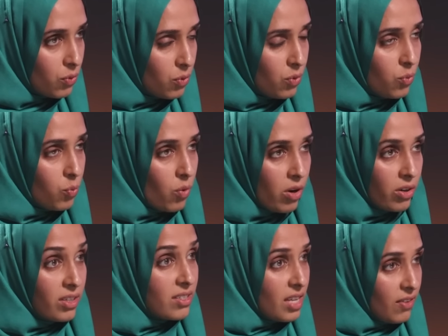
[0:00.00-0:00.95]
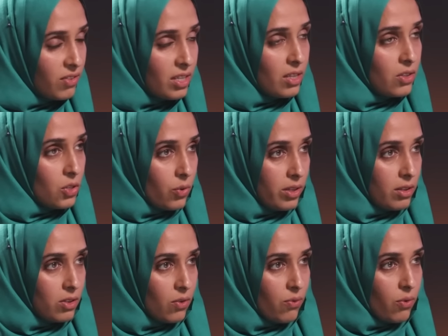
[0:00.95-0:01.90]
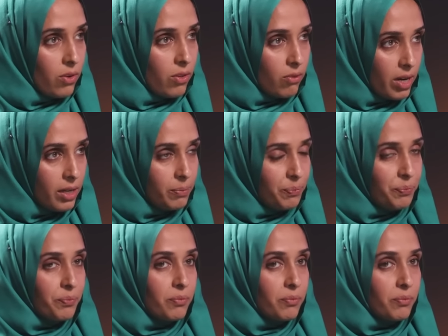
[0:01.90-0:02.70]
food, water, safety, and so on and so forth, right?